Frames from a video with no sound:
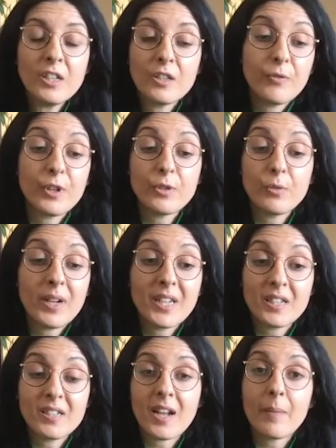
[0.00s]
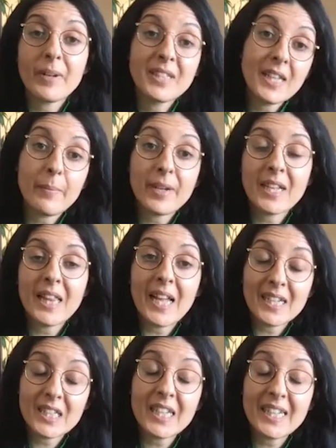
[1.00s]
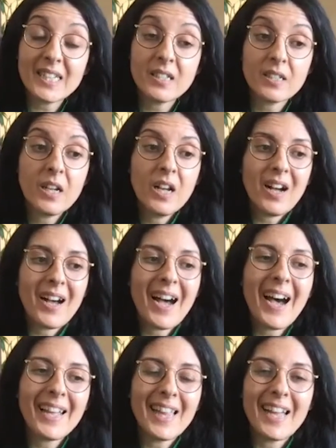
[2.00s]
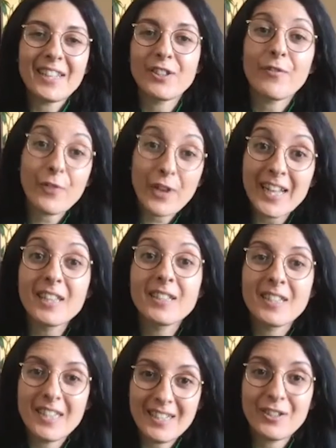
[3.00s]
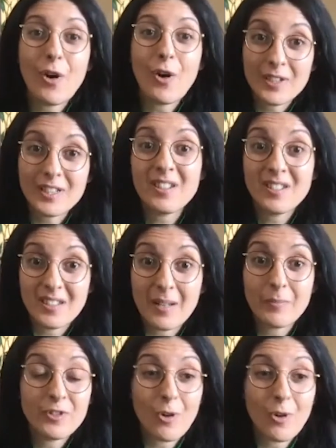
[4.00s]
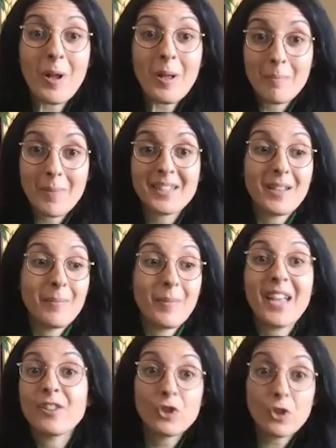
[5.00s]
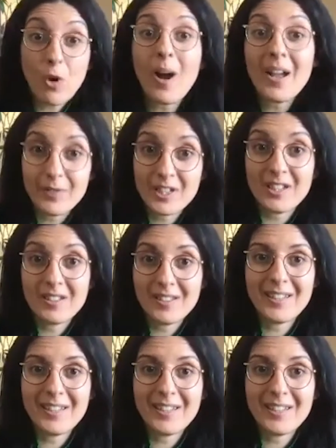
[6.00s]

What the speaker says: The first one is like a pandemic like this highlights the frailties of a system, so make them so evident.